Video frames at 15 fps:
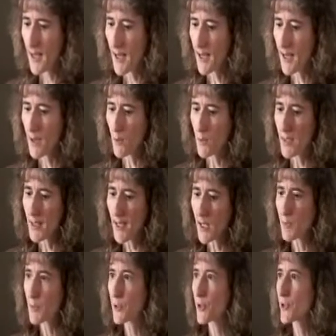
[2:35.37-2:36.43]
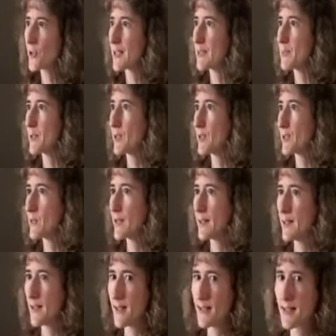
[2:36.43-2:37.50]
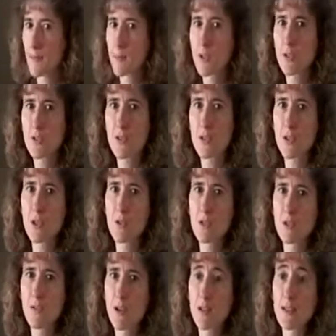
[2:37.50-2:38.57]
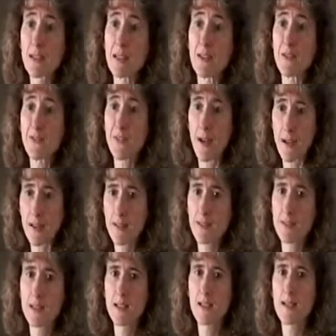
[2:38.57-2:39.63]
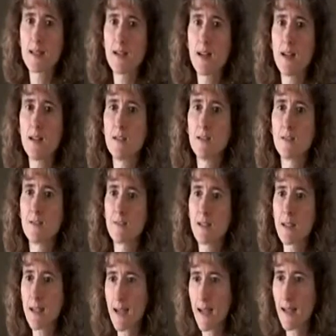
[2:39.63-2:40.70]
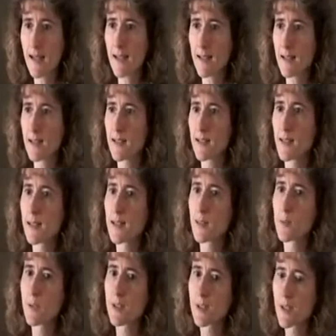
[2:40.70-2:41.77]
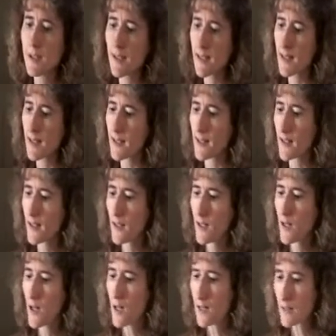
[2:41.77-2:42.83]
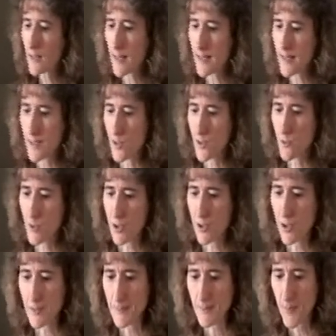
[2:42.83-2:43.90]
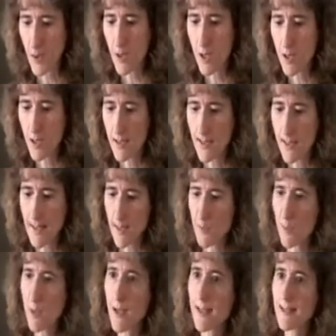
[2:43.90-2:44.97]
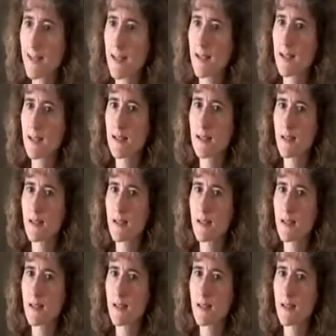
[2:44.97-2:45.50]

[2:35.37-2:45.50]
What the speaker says: We had a personal experience with this some years ago as far as the effectiveness of cayenne in dealing with a heart attack situation or heart attack in process.